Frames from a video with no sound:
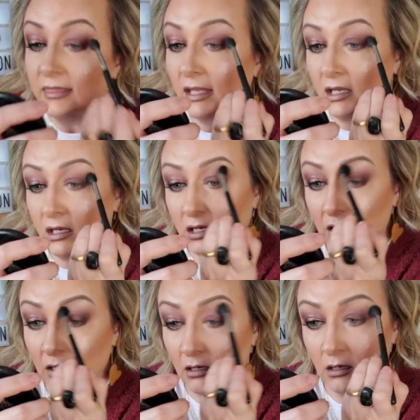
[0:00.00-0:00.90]
think
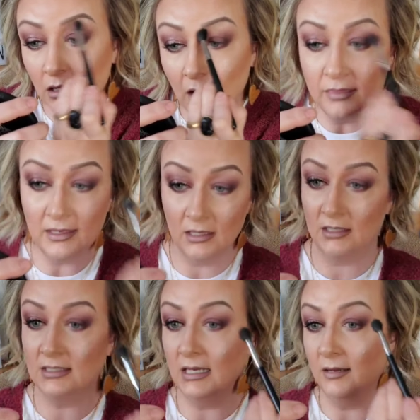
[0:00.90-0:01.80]
I think
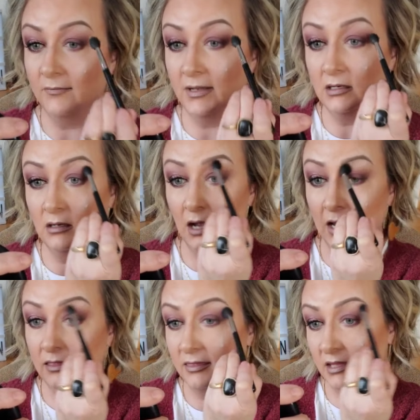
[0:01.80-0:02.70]
that's even. I
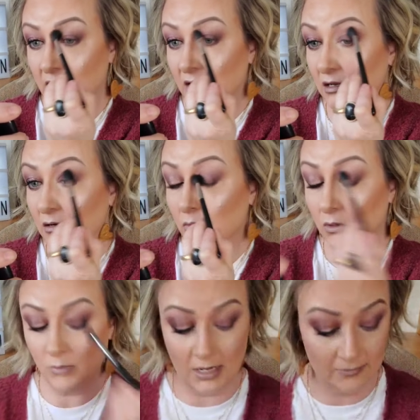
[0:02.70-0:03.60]
think we're
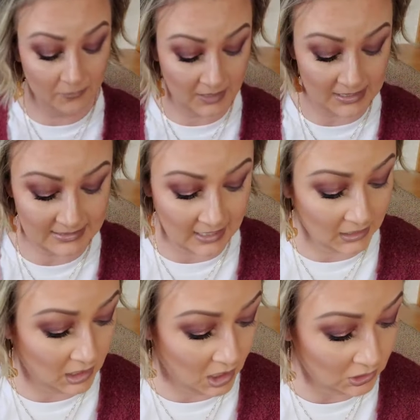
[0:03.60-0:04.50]
ready for that
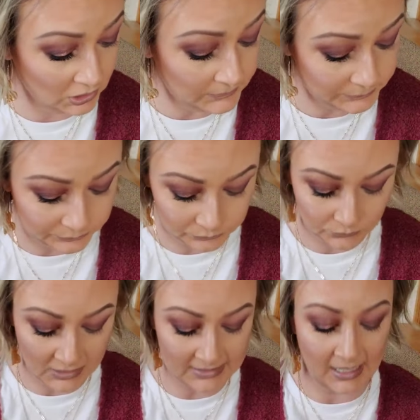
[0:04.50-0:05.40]
second color.
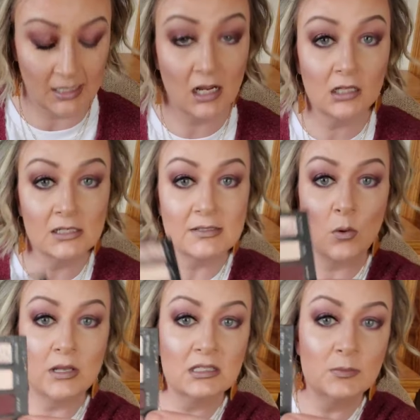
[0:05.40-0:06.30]
The second color is
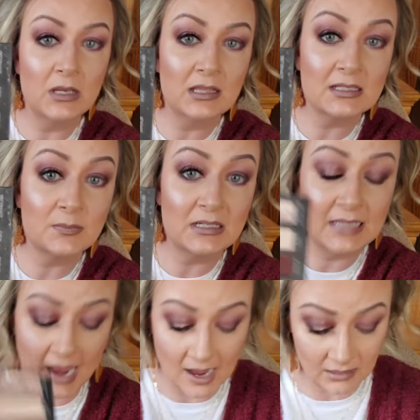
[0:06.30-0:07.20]
going to be this
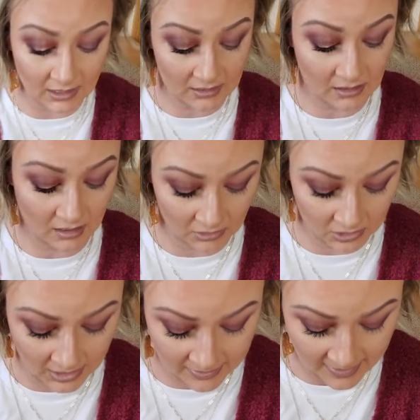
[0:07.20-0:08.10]
metallic color,
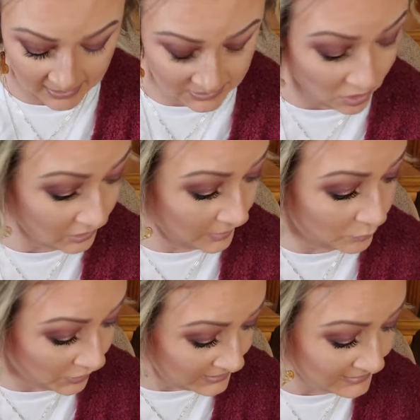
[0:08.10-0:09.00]
and that is called
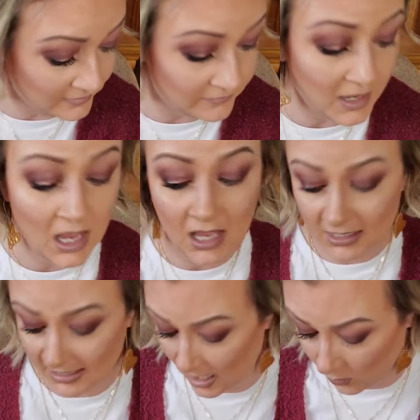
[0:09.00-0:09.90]
Impressive.
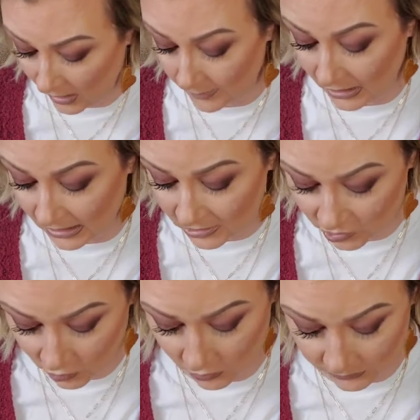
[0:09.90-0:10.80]
Now, what I'm going to
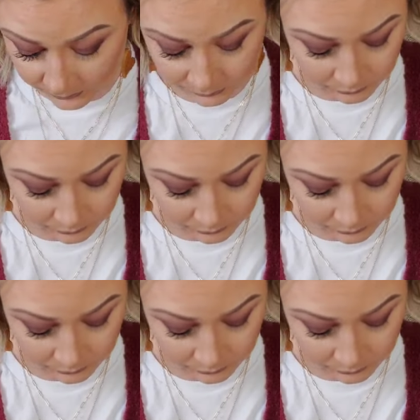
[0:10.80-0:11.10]
do